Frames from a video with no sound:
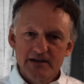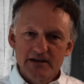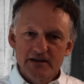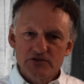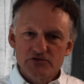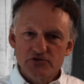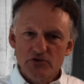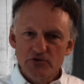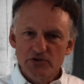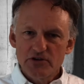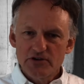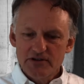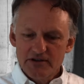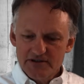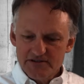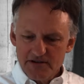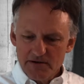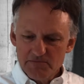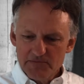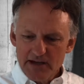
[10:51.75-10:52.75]
So there
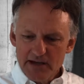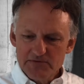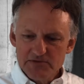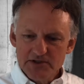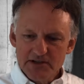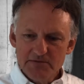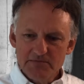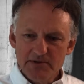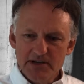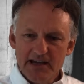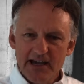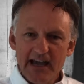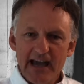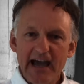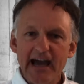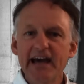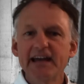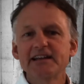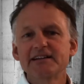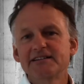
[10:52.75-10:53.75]
sometimes can be
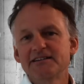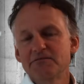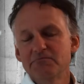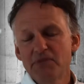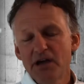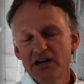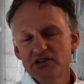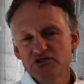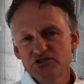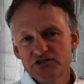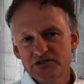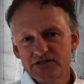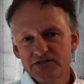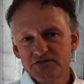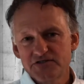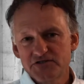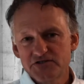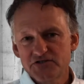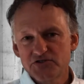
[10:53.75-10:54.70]
added dimensions